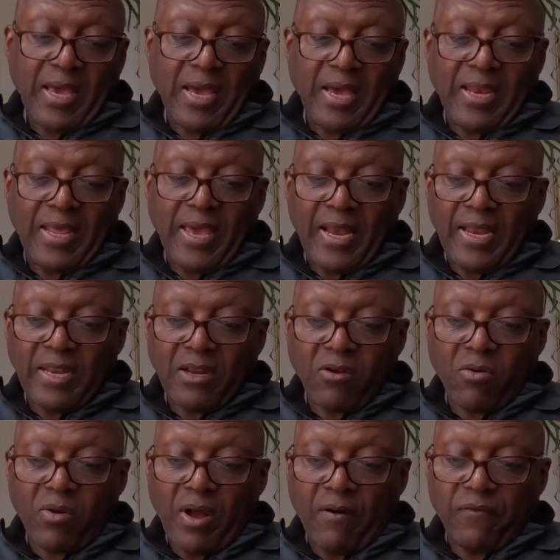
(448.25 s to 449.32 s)
and Helen
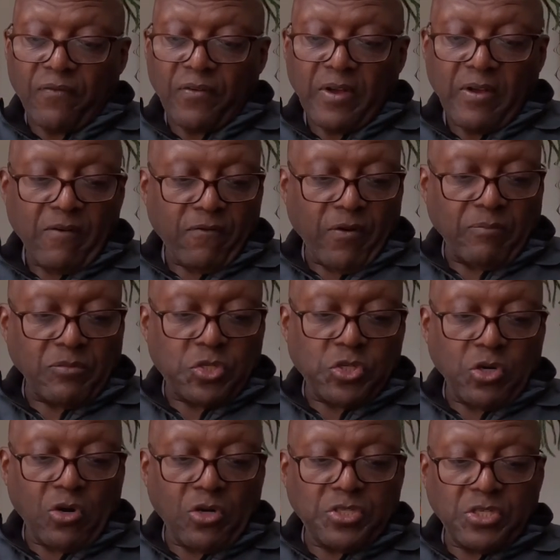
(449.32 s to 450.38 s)
Cruft from
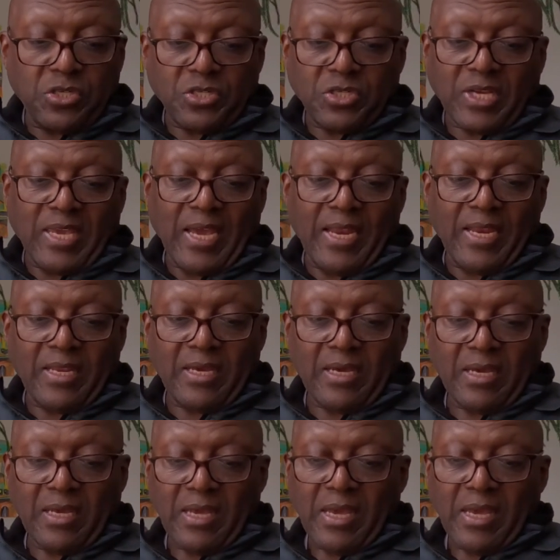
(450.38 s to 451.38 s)
Georgia to Canada